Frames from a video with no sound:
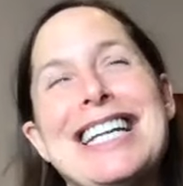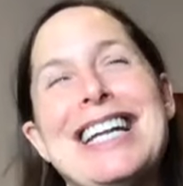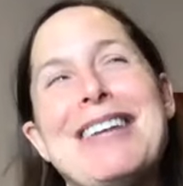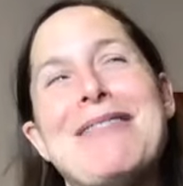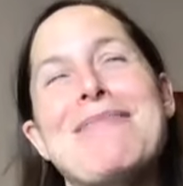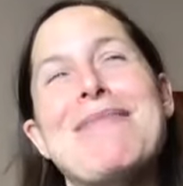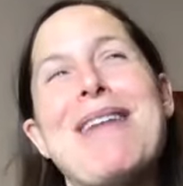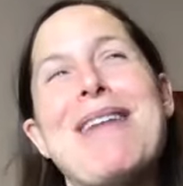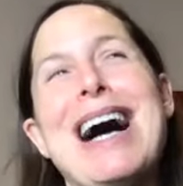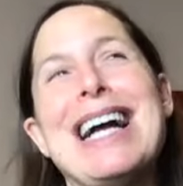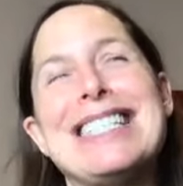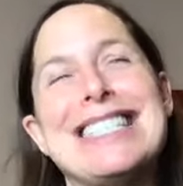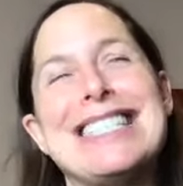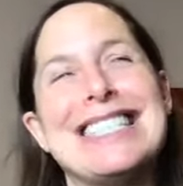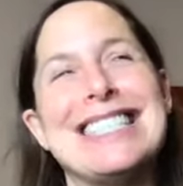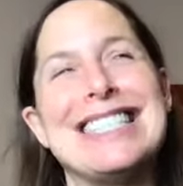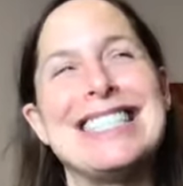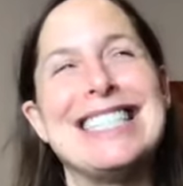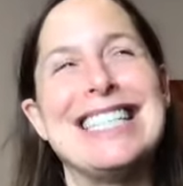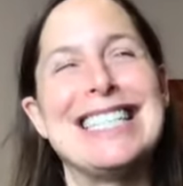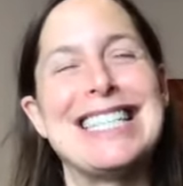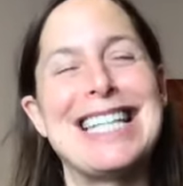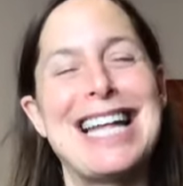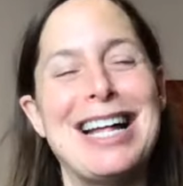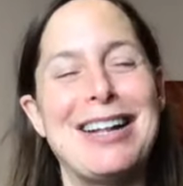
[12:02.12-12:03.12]
imagine
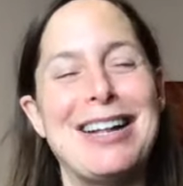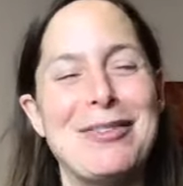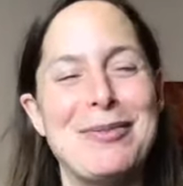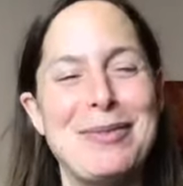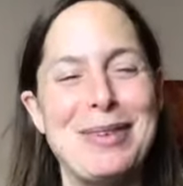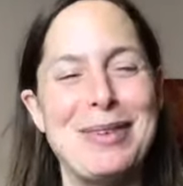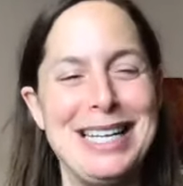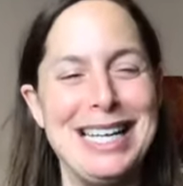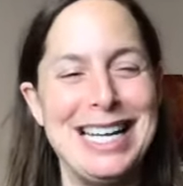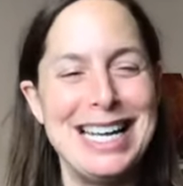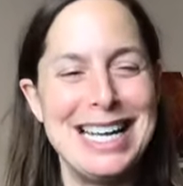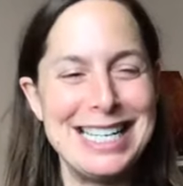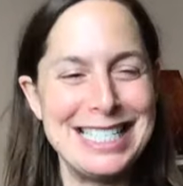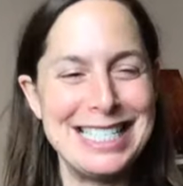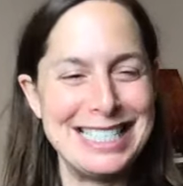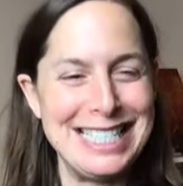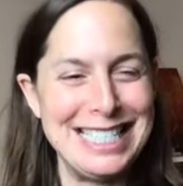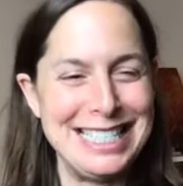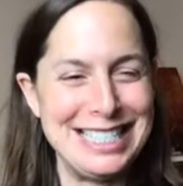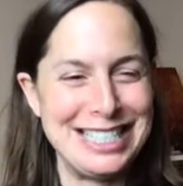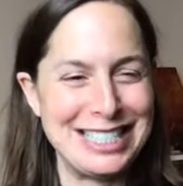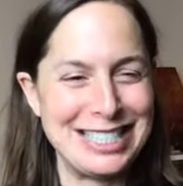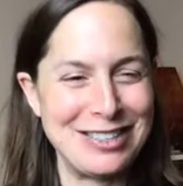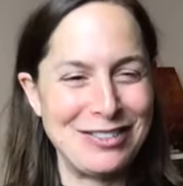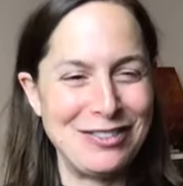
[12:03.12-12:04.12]
that there'll be
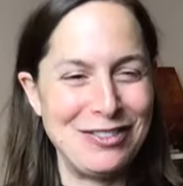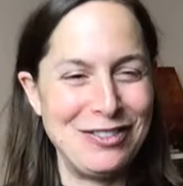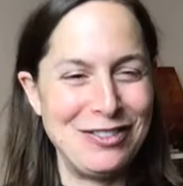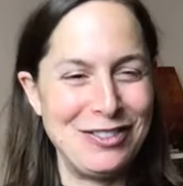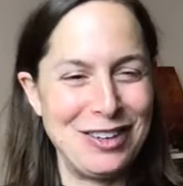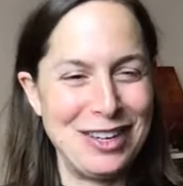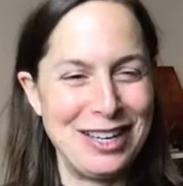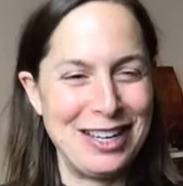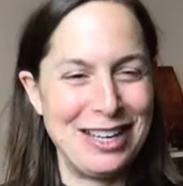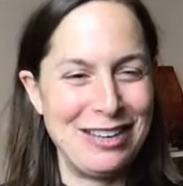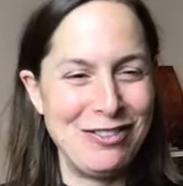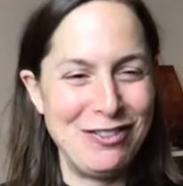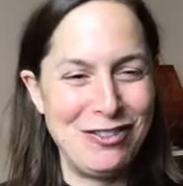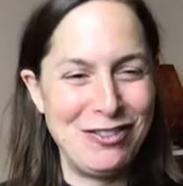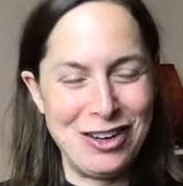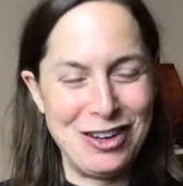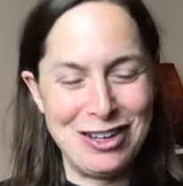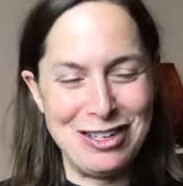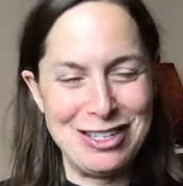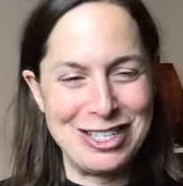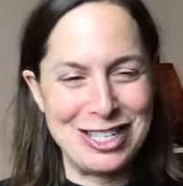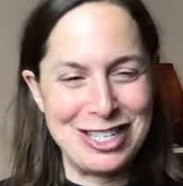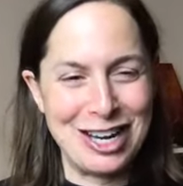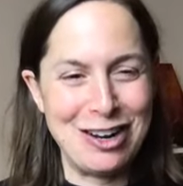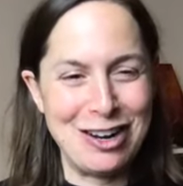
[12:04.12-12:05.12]
teachers in
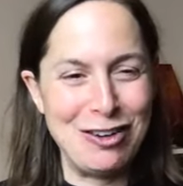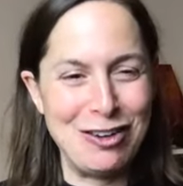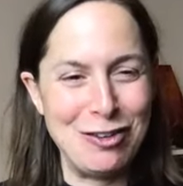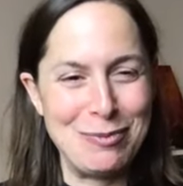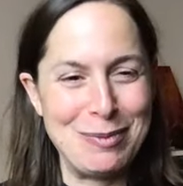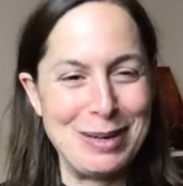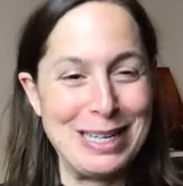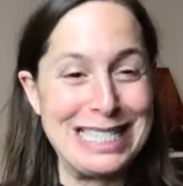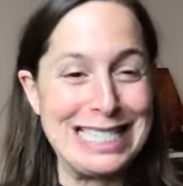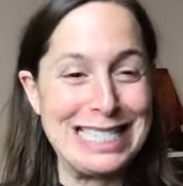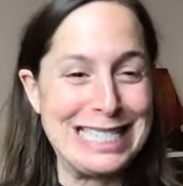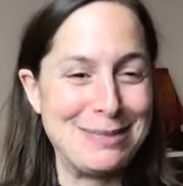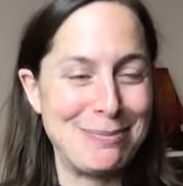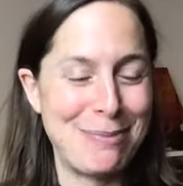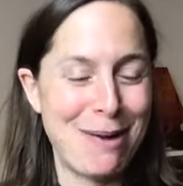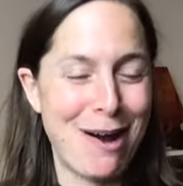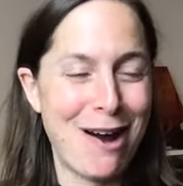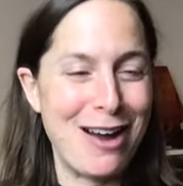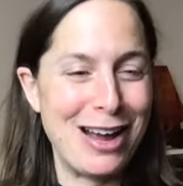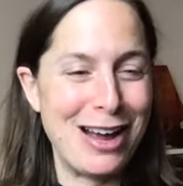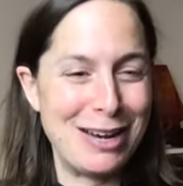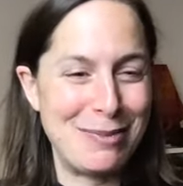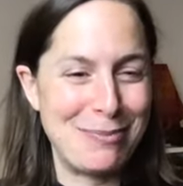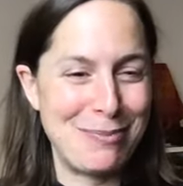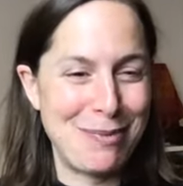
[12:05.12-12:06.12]
future who've been
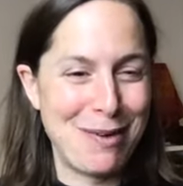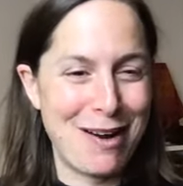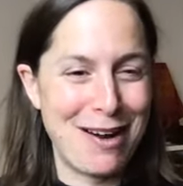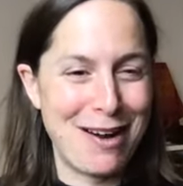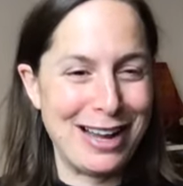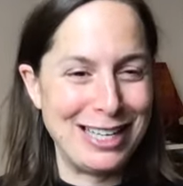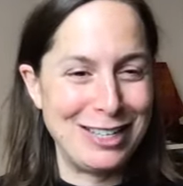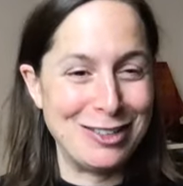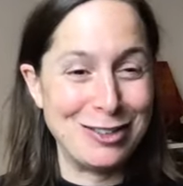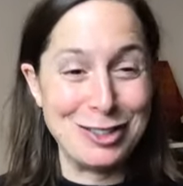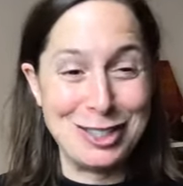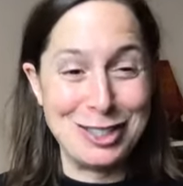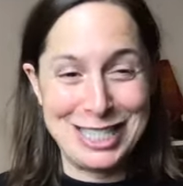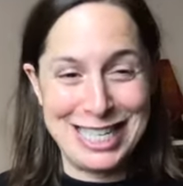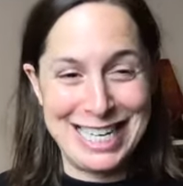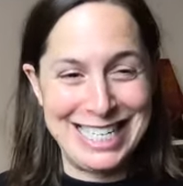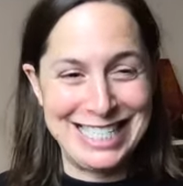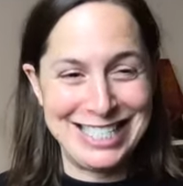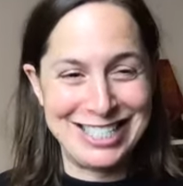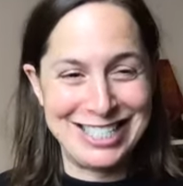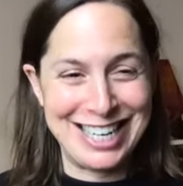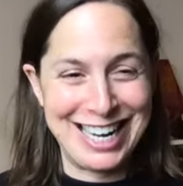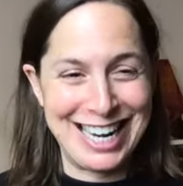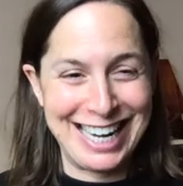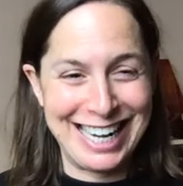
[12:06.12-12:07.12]
inspired by your
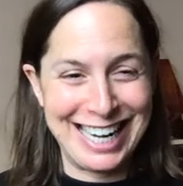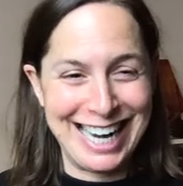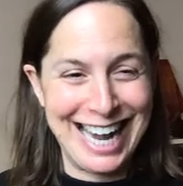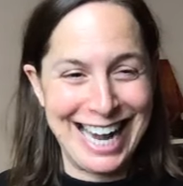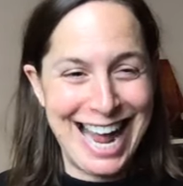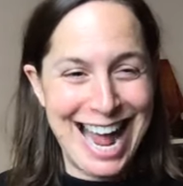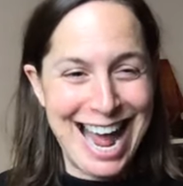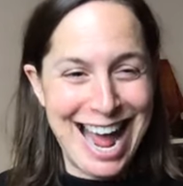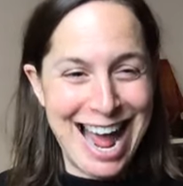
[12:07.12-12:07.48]
teaching,